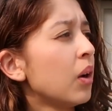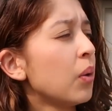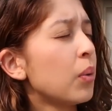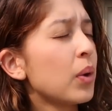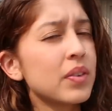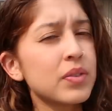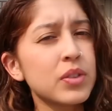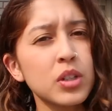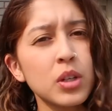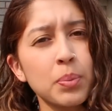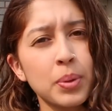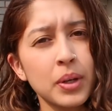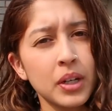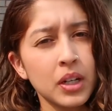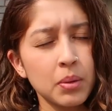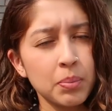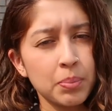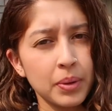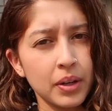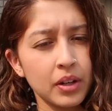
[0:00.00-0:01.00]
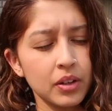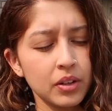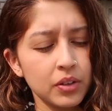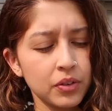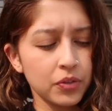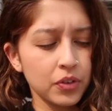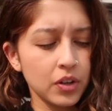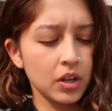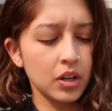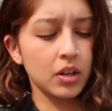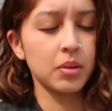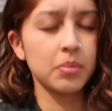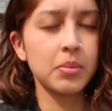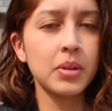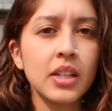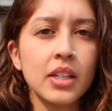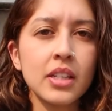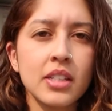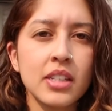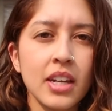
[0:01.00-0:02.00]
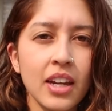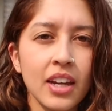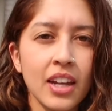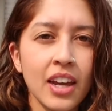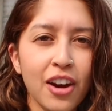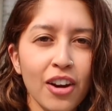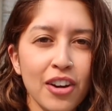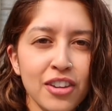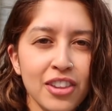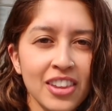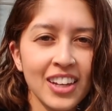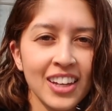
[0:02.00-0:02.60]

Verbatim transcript: We have to go pick up Barry from his daycare